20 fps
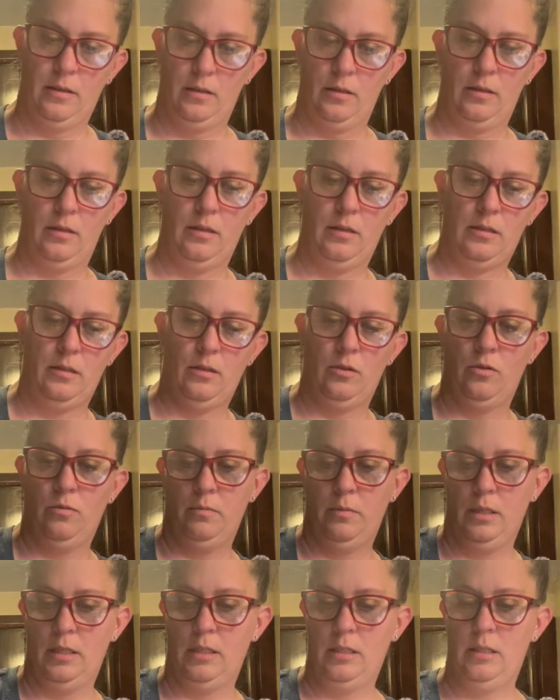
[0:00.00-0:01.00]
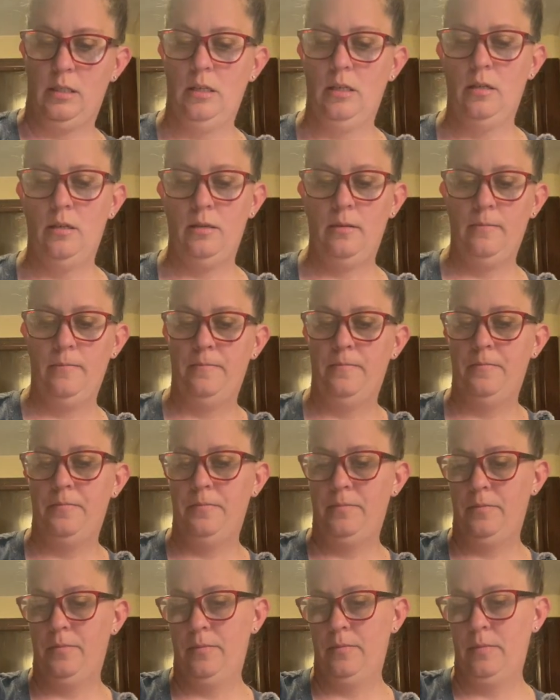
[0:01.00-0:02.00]
This all mixed in.
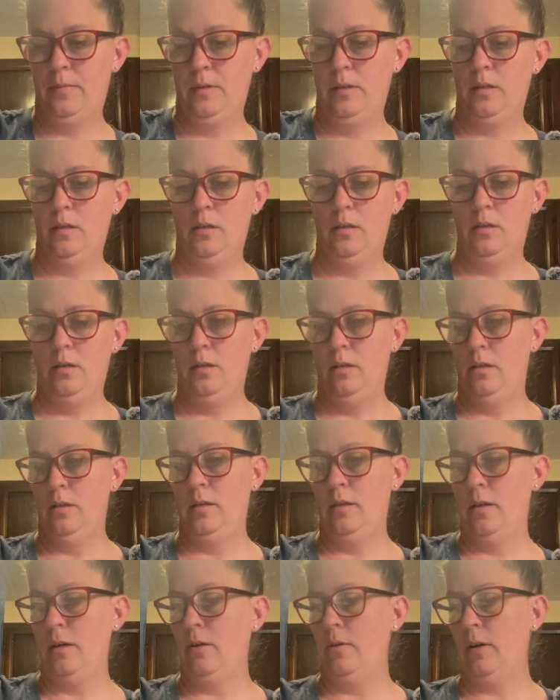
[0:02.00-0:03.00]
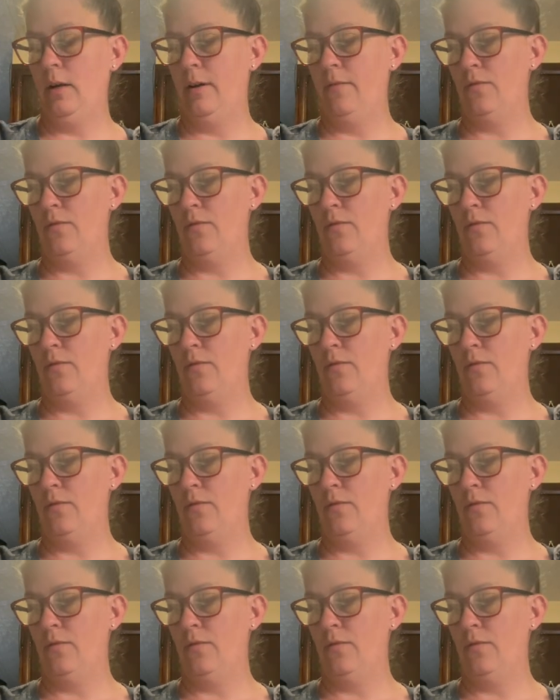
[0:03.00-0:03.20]
Now I